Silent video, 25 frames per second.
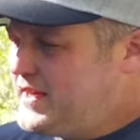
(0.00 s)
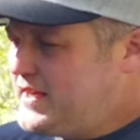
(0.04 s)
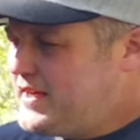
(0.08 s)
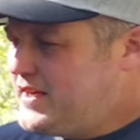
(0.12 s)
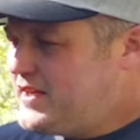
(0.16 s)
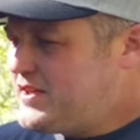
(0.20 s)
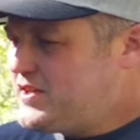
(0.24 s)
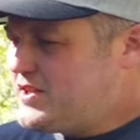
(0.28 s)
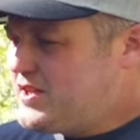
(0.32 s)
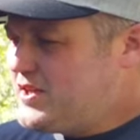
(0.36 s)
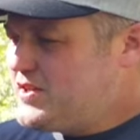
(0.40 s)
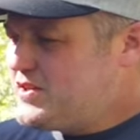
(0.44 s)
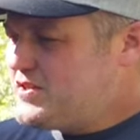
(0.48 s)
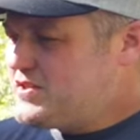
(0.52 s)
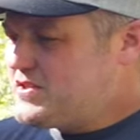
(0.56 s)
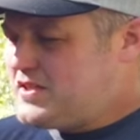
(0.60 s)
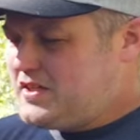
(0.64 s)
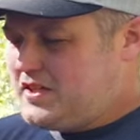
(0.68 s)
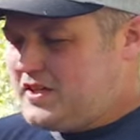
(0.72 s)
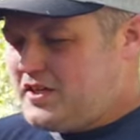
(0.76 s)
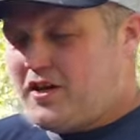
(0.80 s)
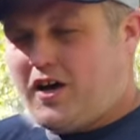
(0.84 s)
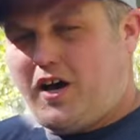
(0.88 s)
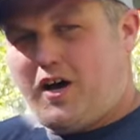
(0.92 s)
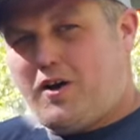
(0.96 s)
It does
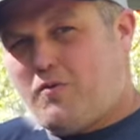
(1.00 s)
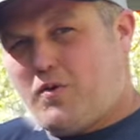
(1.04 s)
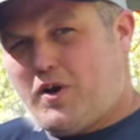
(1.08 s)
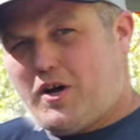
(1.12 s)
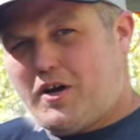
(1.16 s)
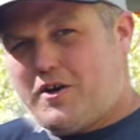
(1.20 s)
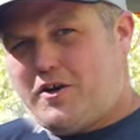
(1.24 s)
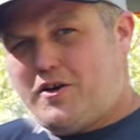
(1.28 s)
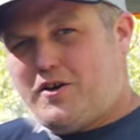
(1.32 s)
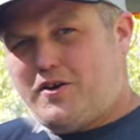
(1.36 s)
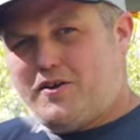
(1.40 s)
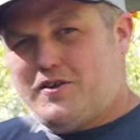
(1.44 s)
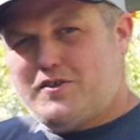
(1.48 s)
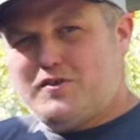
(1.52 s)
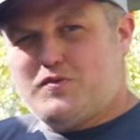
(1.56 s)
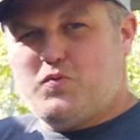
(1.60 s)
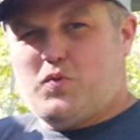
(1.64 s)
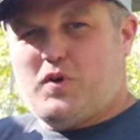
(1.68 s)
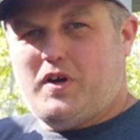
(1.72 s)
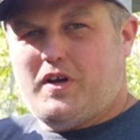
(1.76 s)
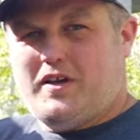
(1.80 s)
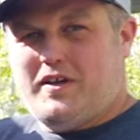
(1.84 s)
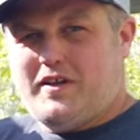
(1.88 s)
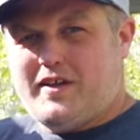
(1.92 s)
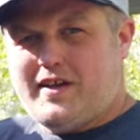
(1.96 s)
the hot water as
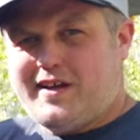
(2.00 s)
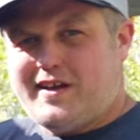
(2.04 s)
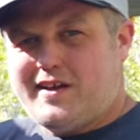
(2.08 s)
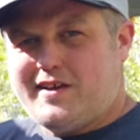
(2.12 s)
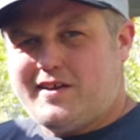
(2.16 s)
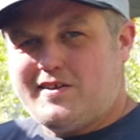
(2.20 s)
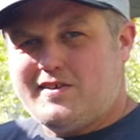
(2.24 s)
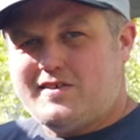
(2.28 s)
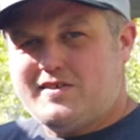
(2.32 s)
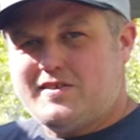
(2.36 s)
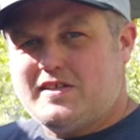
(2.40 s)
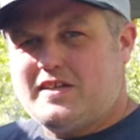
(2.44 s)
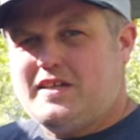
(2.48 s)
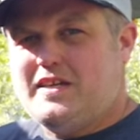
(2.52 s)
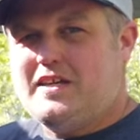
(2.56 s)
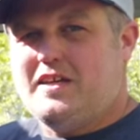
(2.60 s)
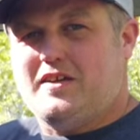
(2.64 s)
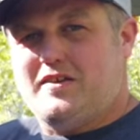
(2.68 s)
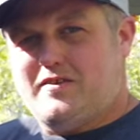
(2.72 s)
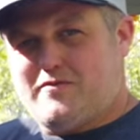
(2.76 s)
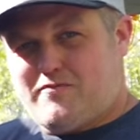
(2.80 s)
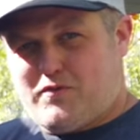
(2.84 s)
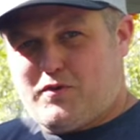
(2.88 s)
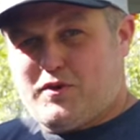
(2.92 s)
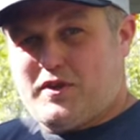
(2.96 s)
well as heat
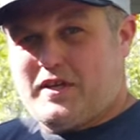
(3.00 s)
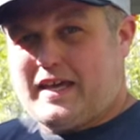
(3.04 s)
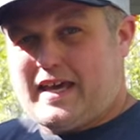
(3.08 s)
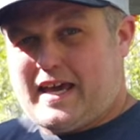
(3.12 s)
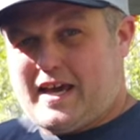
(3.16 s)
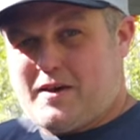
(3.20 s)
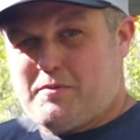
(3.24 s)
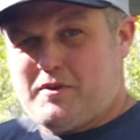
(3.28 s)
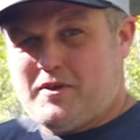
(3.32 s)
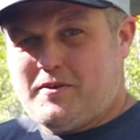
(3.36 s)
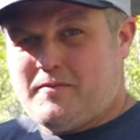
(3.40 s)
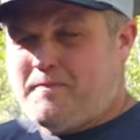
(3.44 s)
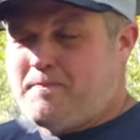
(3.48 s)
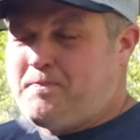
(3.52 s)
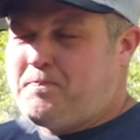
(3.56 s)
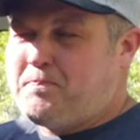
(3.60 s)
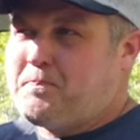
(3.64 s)
for the cabin.